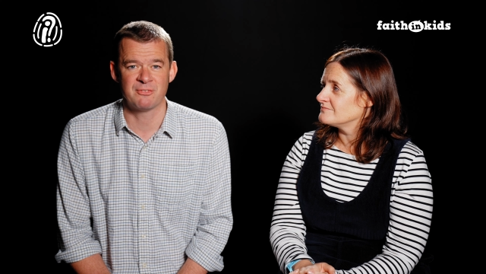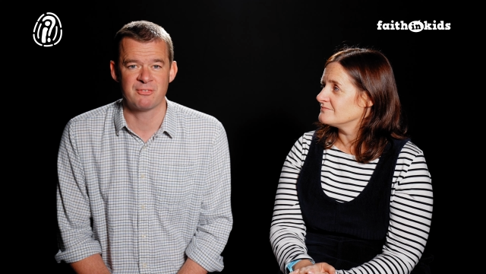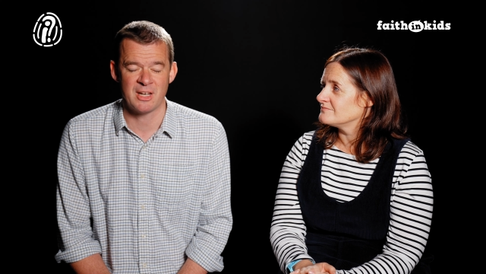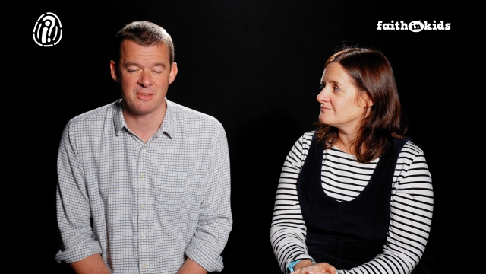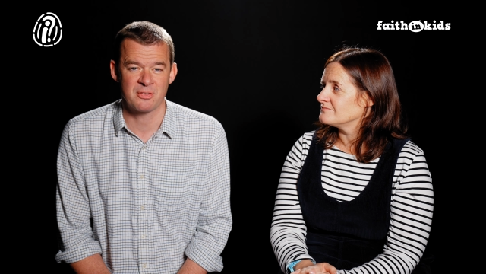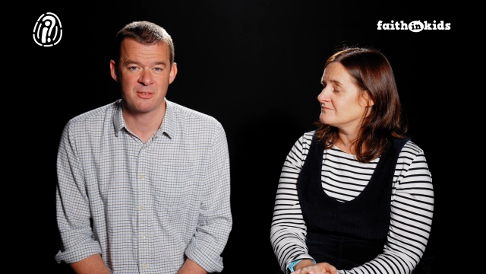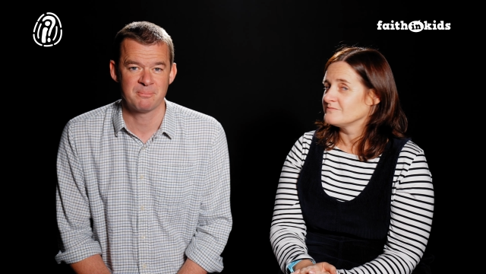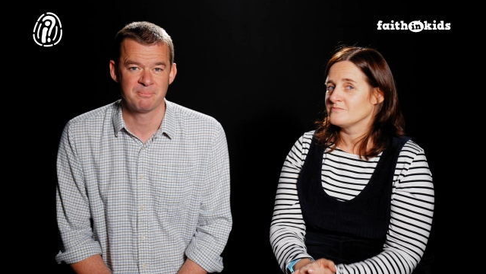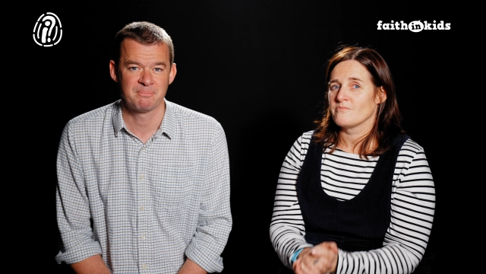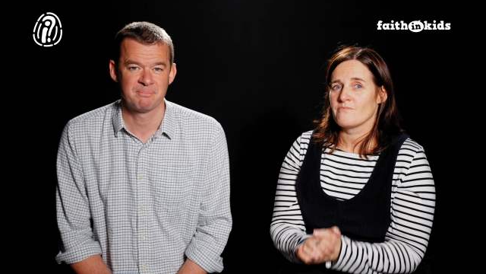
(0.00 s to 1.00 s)
Speaker 1: faith.
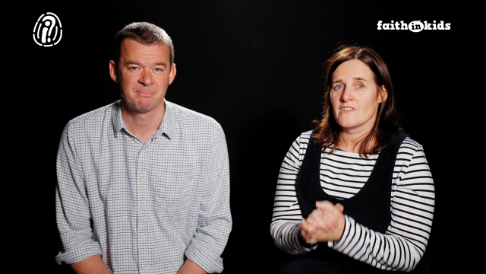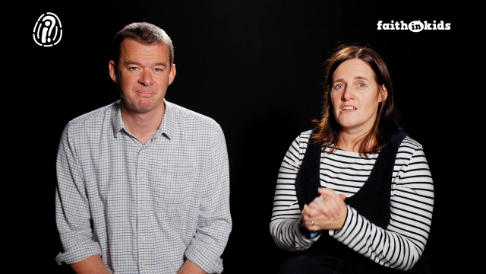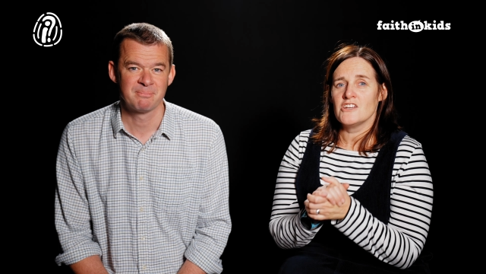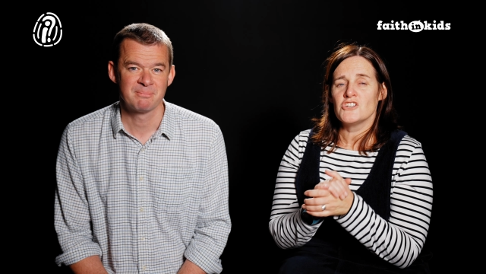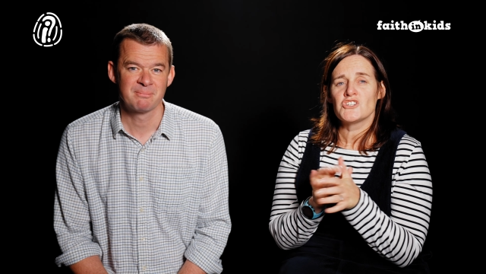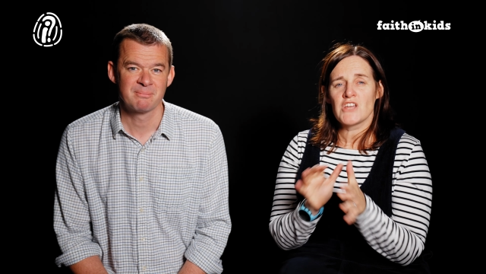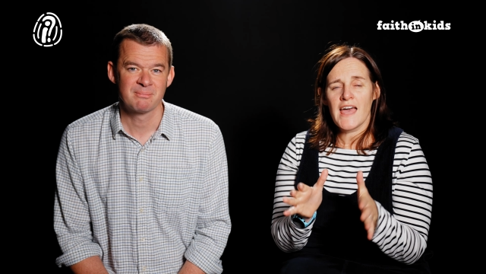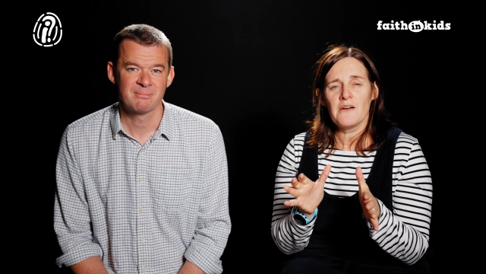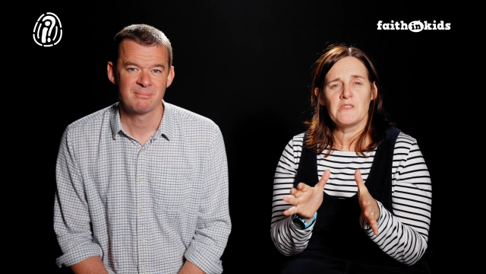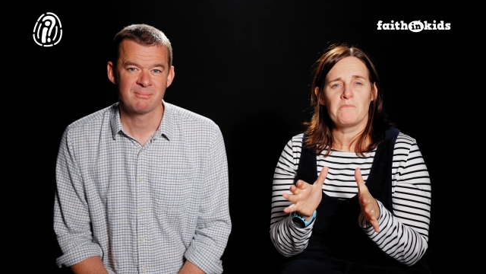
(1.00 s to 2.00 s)

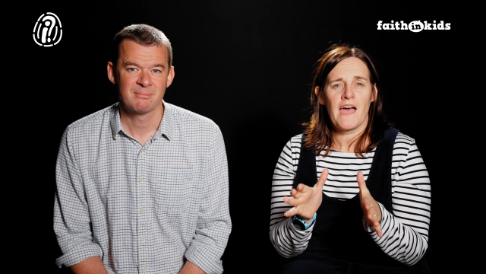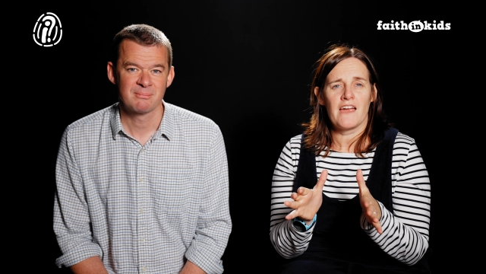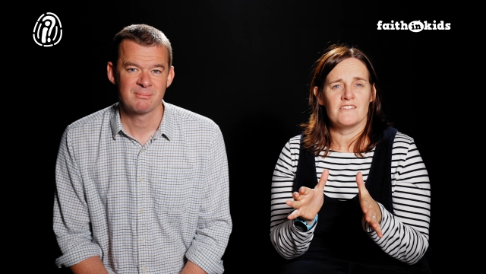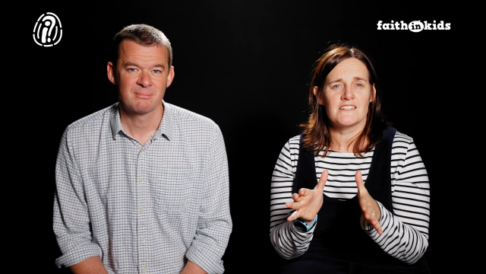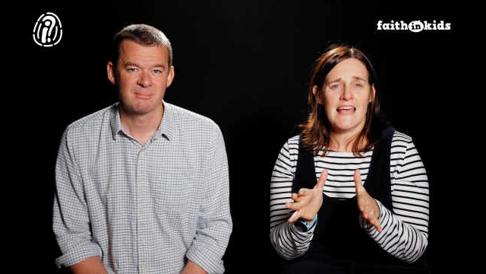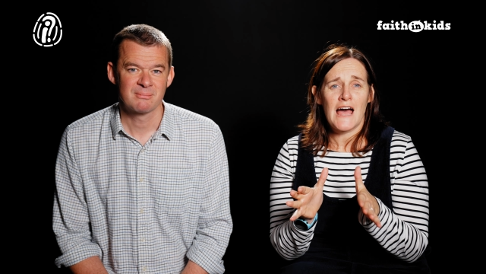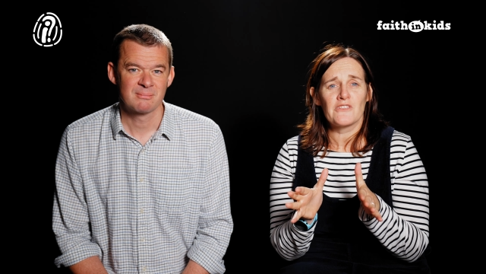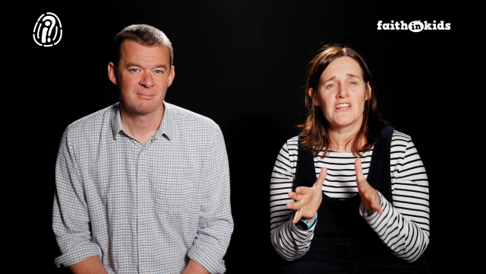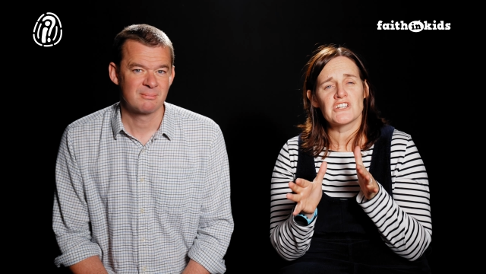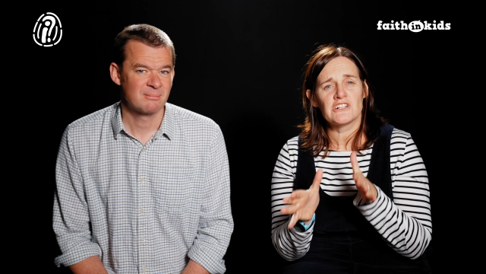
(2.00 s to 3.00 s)
Speaker 2: Share with parents how
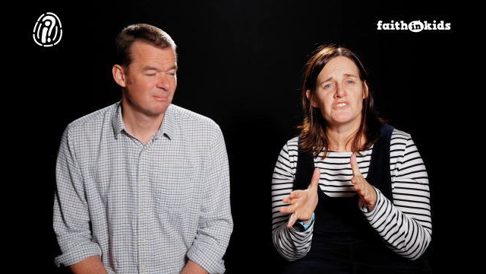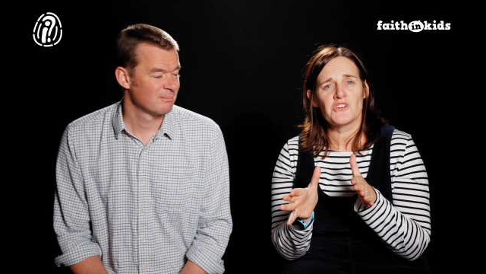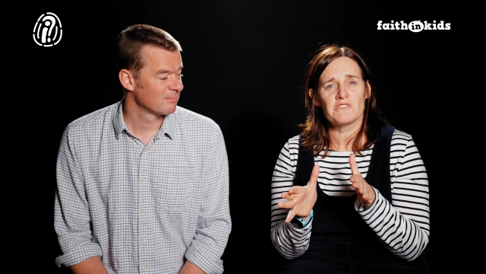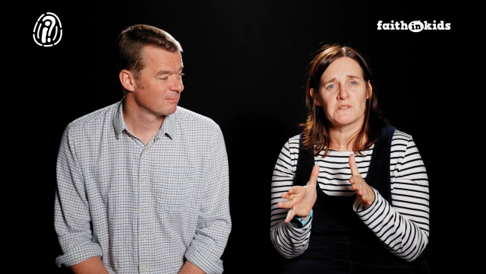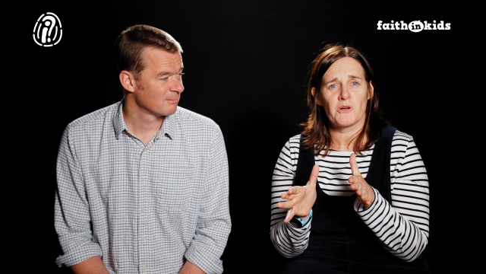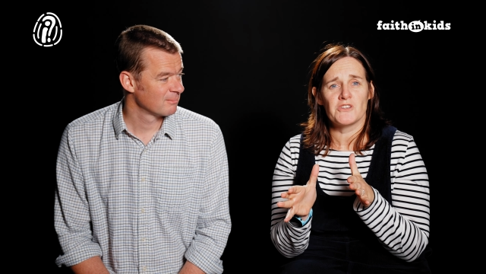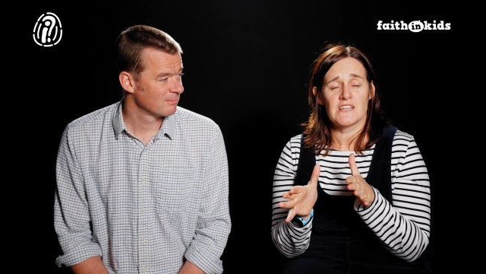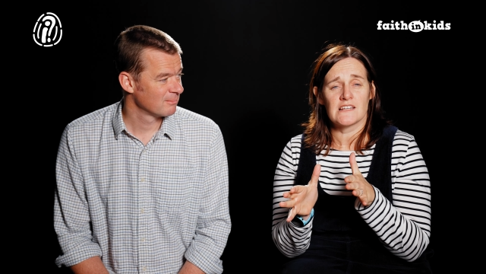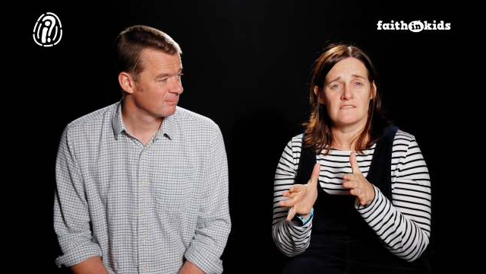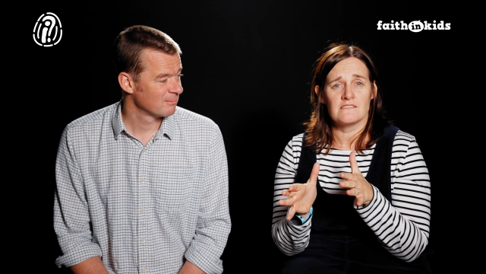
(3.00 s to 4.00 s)
their children are
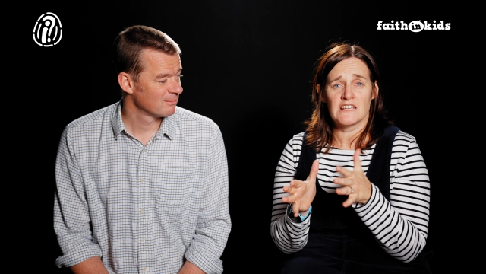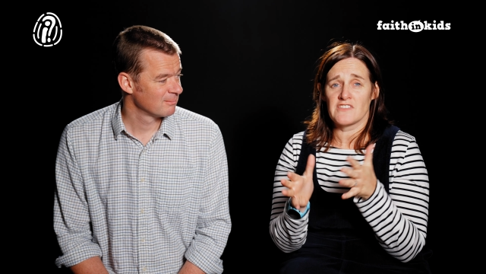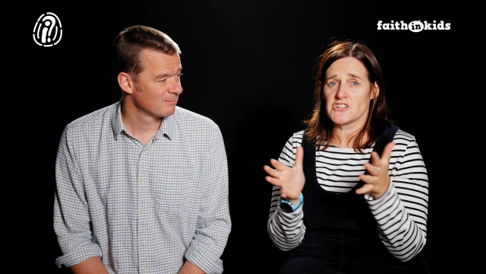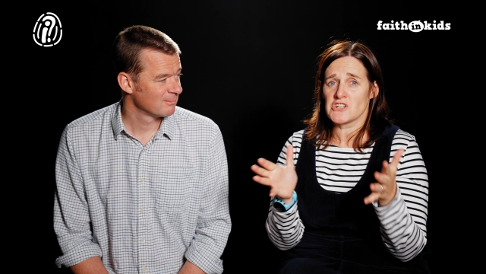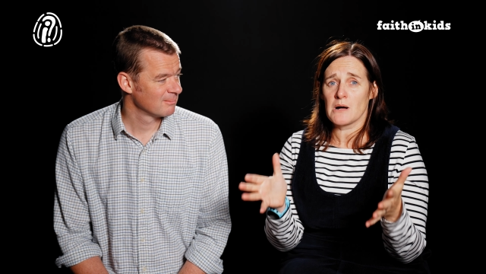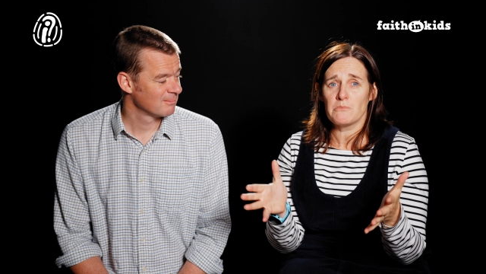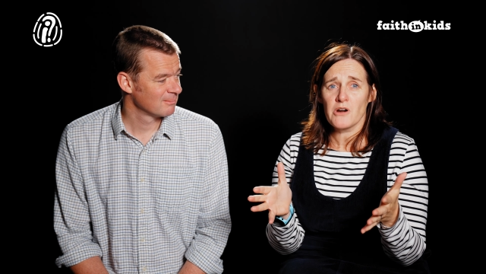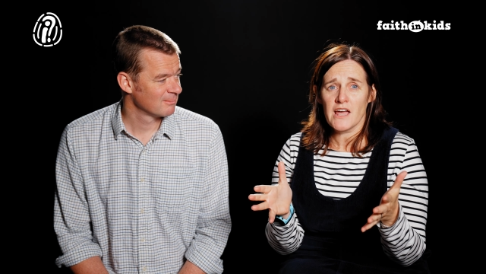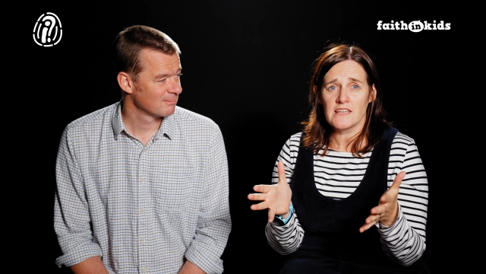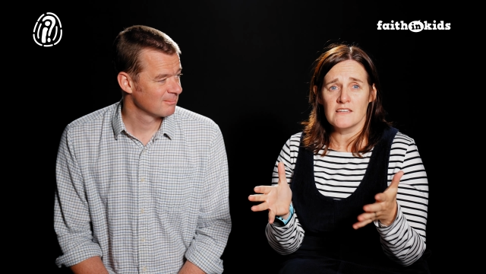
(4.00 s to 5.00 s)
responding. Did their child
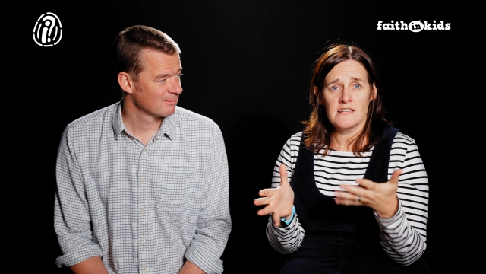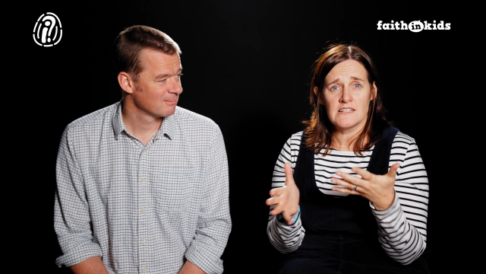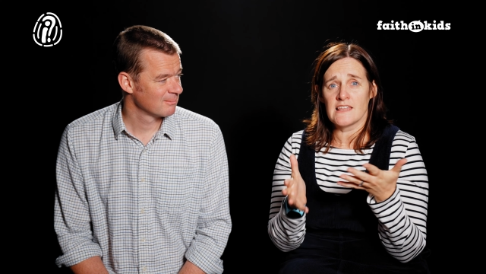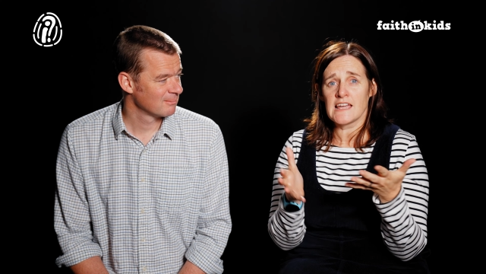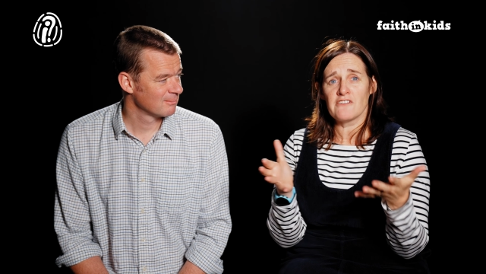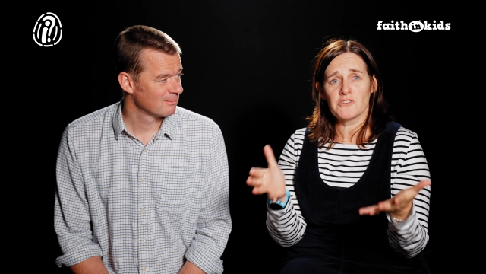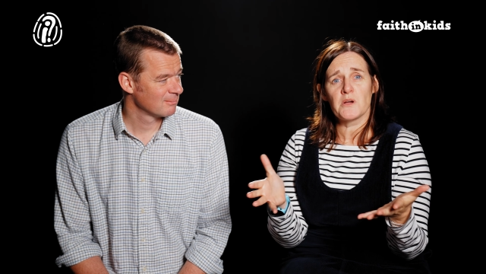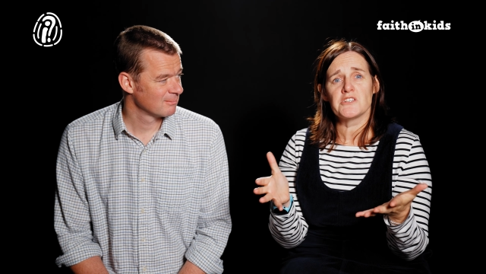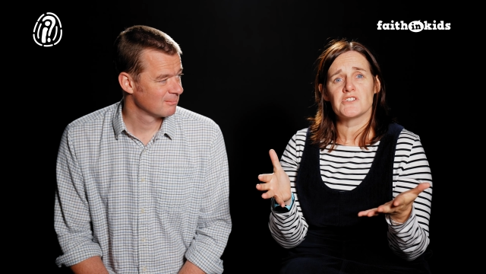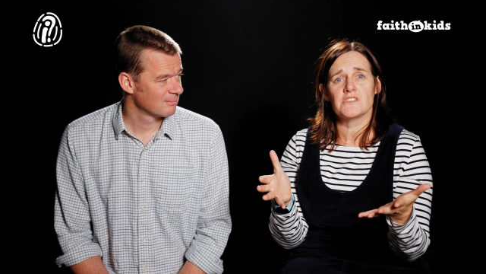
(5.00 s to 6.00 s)
pray? Did they have
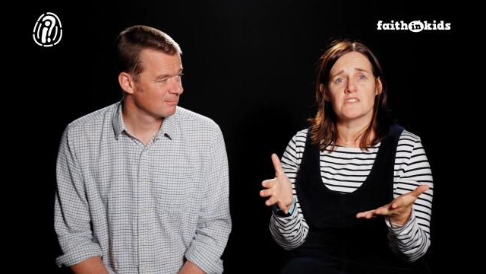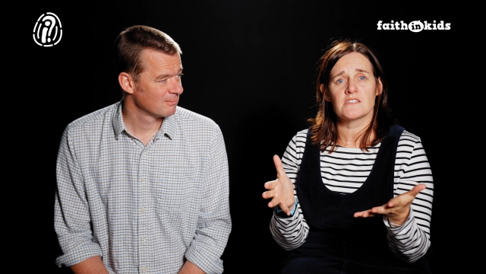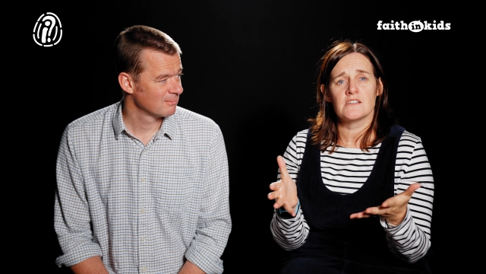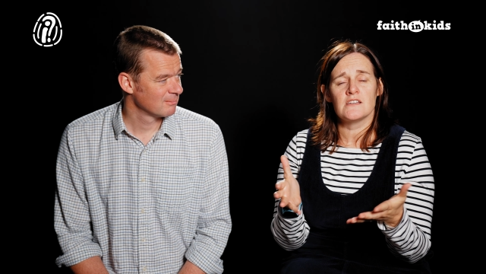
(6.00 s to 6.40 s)
questions?